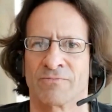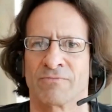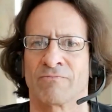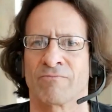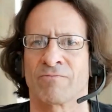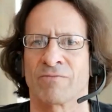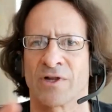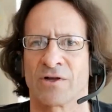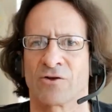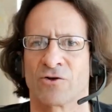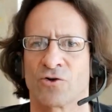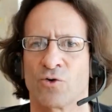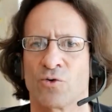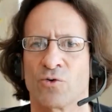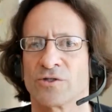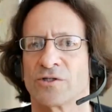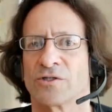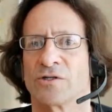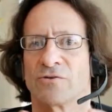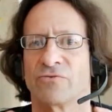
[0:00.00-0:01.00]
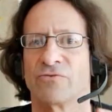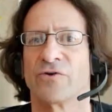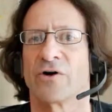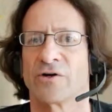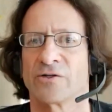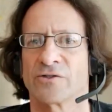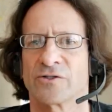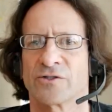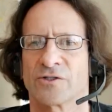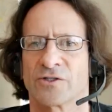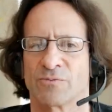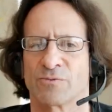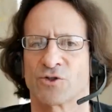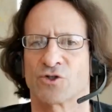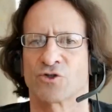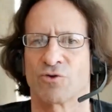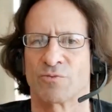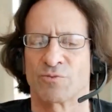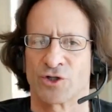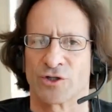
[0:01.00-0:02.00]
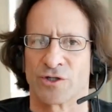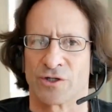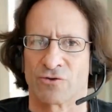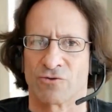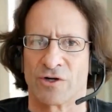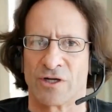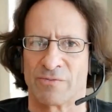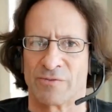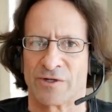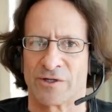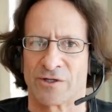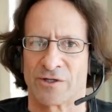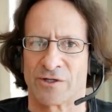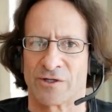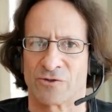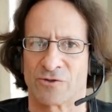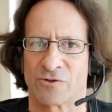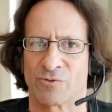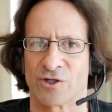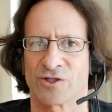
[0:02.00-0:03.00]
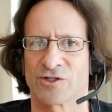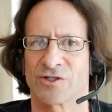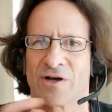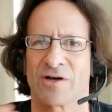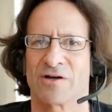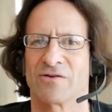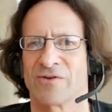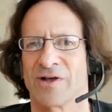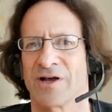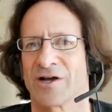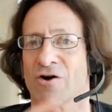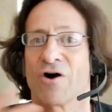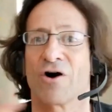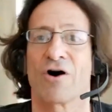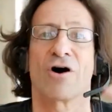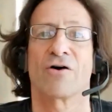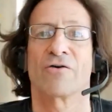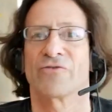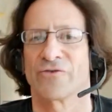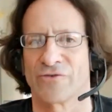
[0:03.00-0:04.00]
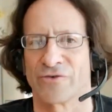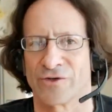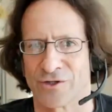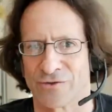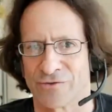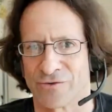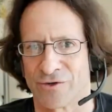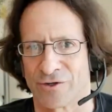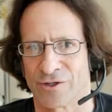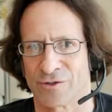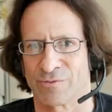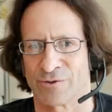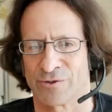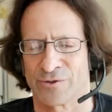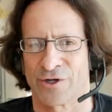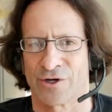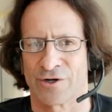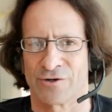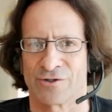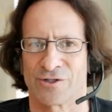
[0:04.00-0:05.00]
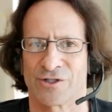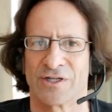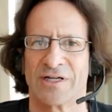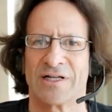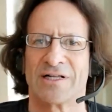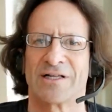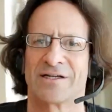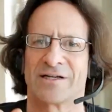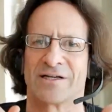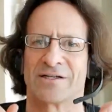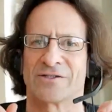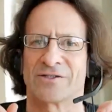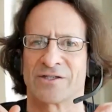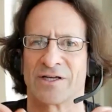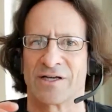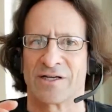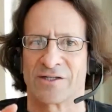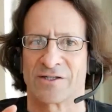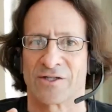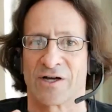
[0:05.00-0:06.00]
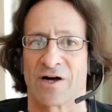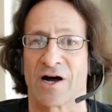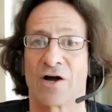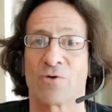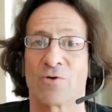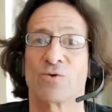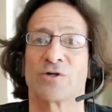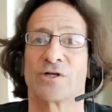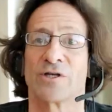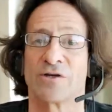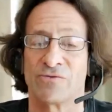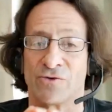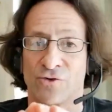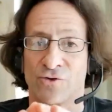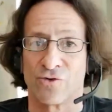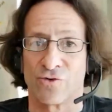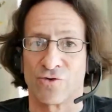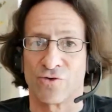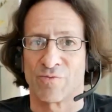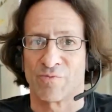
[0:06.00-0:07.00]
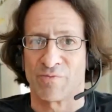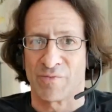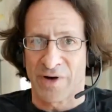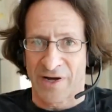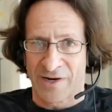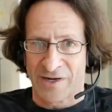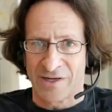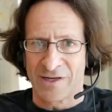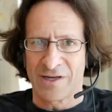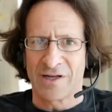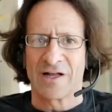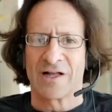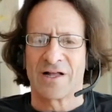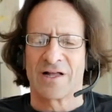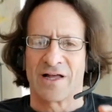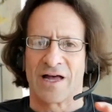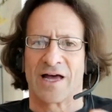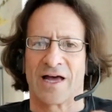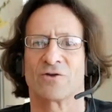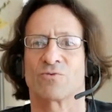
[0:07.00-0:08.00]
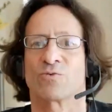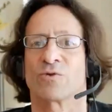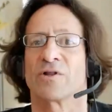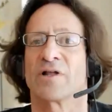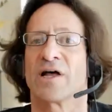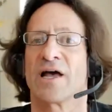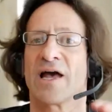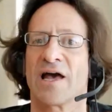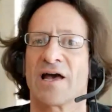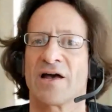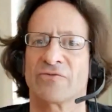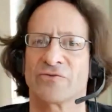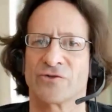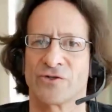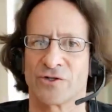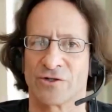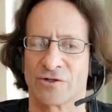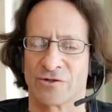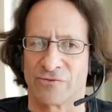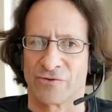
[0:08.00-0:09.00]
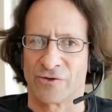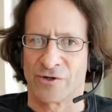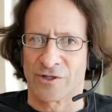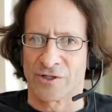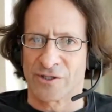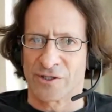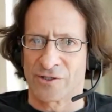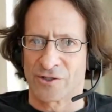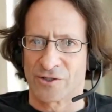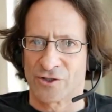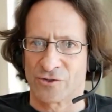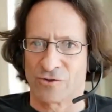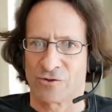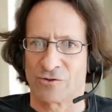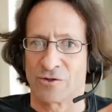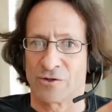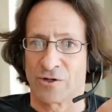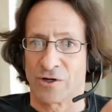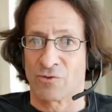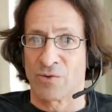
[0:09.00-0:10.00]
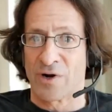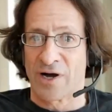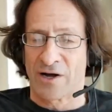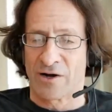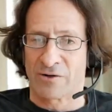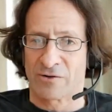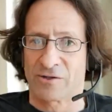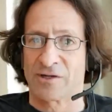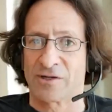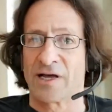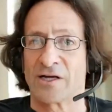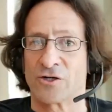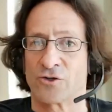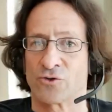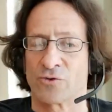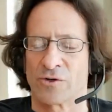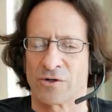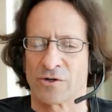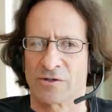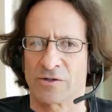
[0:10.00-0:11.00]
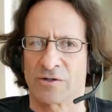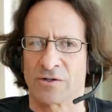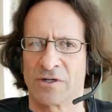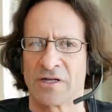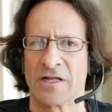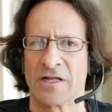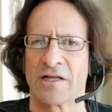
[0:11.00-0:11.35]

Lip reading: called an advanced subscription agreement, which is kind of like half of a convertible note. It says, I will give you money and it will have to convert into a round later on.